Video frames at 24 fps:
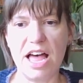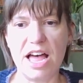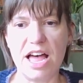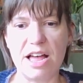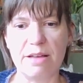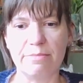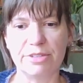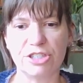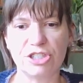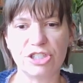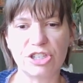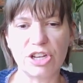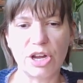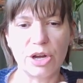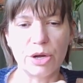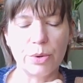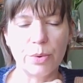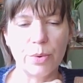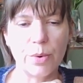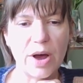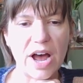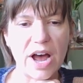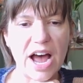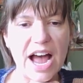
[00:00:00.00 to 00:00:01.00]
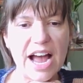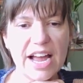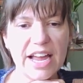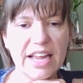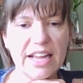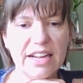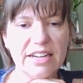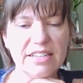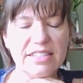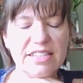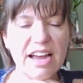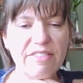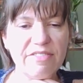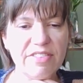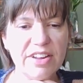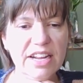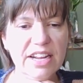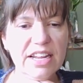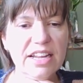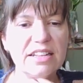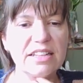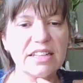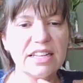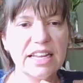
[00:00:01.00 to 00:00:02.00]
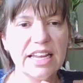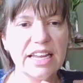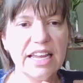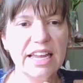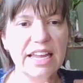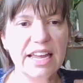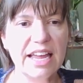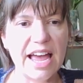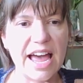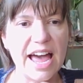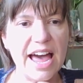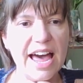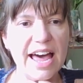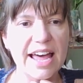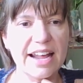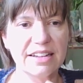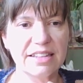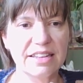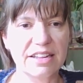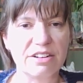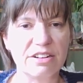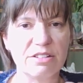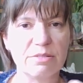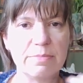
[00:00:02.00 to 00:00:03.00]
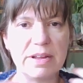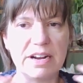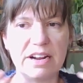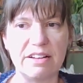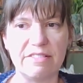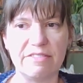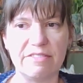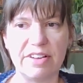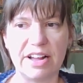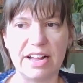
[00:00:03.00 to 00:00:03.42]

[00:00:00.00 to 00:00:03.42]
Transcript: So I definitely had a little bit of